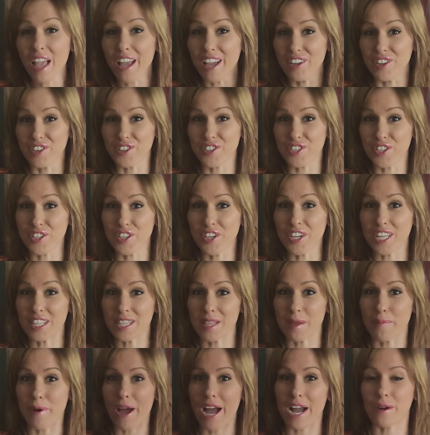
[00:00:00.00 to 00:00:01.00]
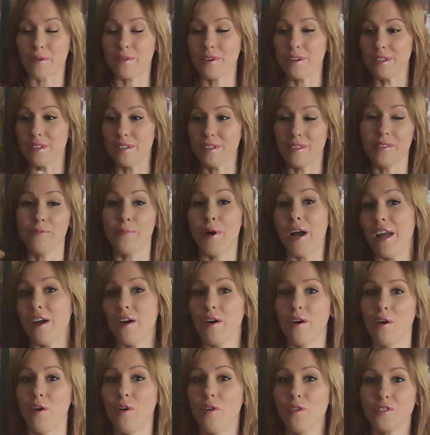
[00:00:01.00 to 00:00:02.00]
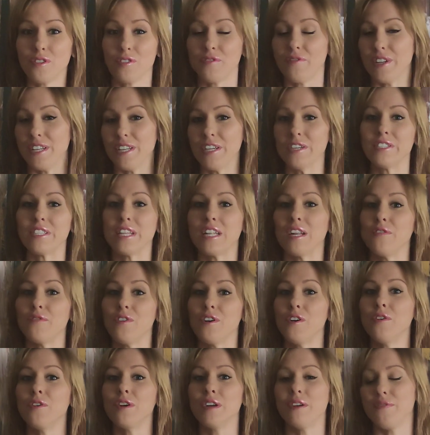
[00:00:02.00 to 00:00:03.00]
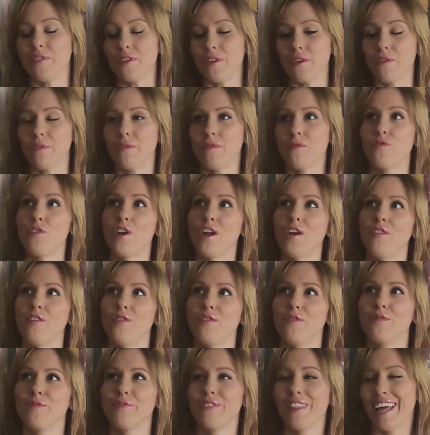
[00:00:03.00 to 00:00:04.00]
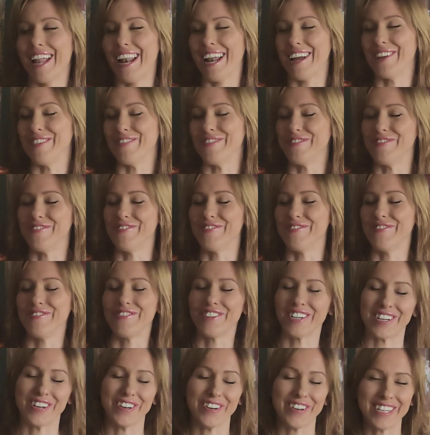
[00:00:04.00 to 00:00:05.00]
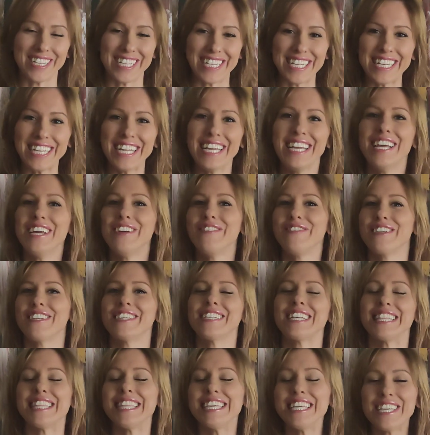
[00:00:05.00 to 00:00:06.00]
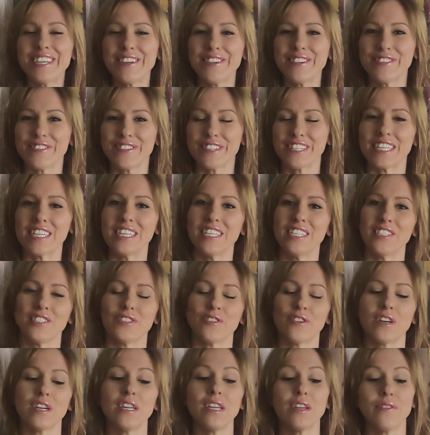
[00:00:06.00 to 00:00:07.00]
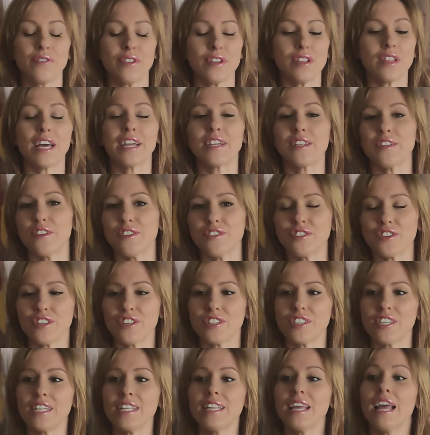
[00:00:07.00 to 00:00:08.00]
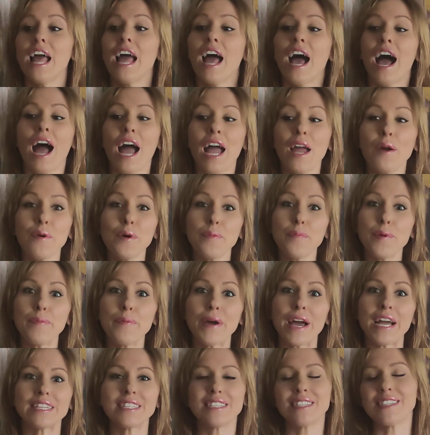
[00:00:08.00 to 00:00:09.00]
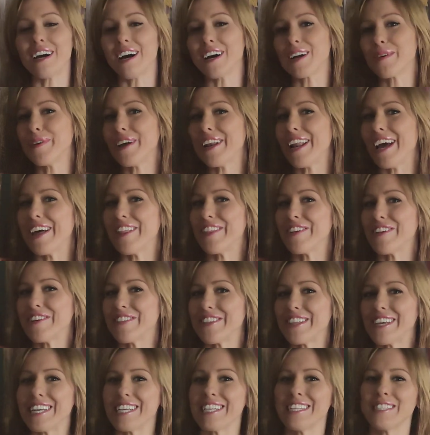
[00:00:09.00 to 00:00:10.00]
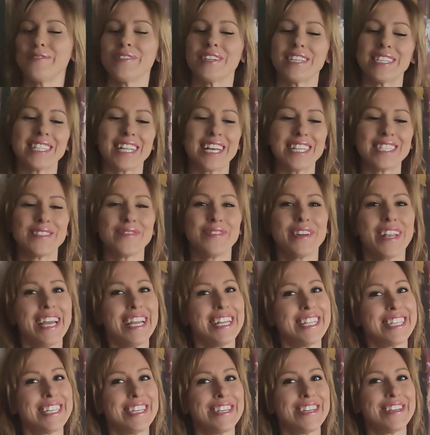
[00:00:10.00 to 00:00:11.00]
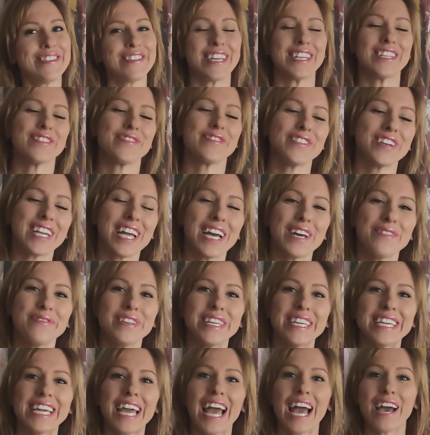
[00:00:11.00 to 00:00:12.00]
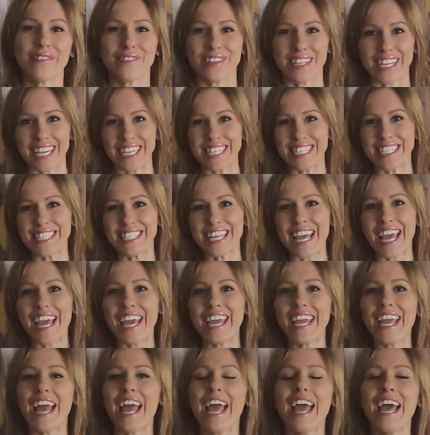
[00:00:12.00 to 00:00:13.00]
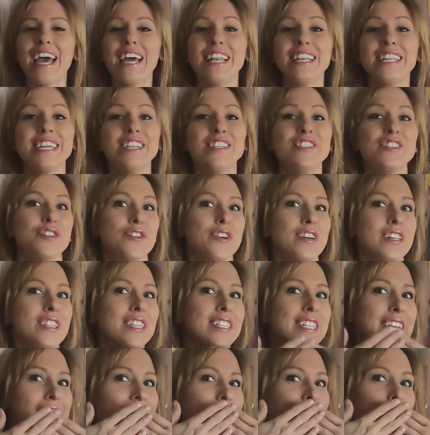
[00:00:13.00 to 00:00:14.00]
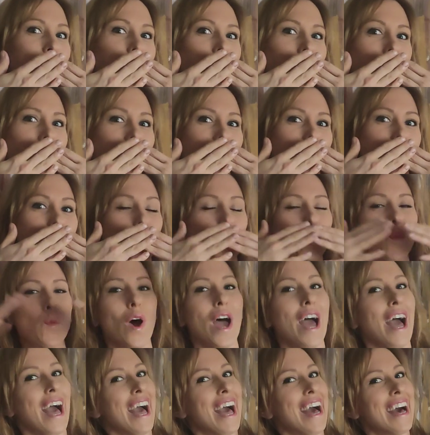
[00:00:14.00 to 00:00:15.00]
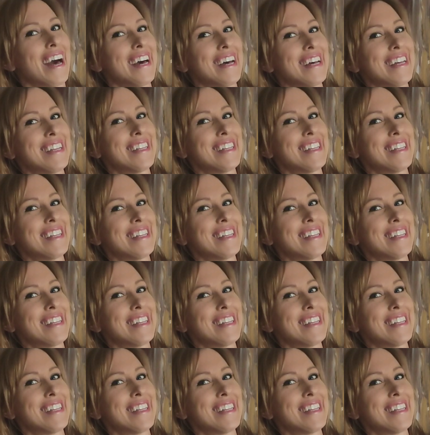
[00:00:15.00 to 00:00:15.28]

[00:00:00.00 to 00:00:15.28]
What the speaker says: you should look at the back one, my older videos that I recorded, because I think you would really enjoy if you like nutrition. I will be back to talk about other things because that's what I do. Thanks for coming. Have a nice day and enjoy the dating world. Mwah.